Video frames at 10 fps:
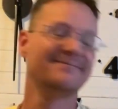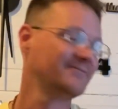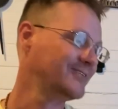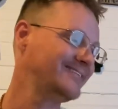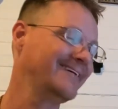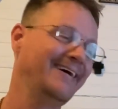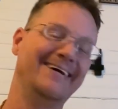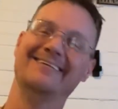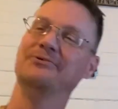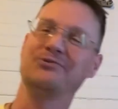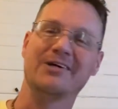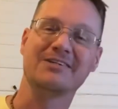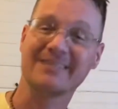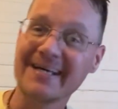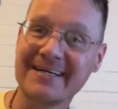which they ain't no such
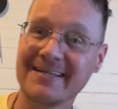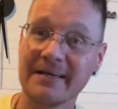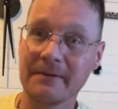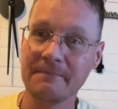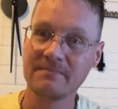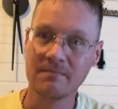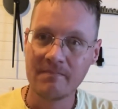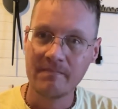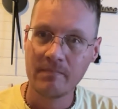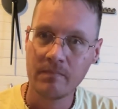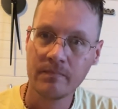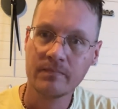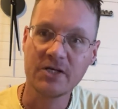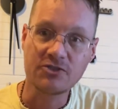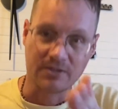thing.
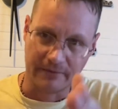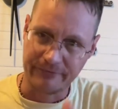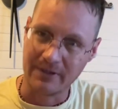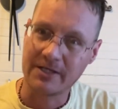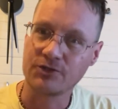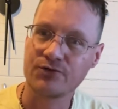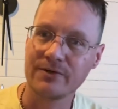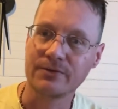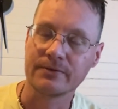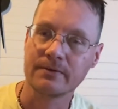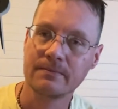This is the fucking truth.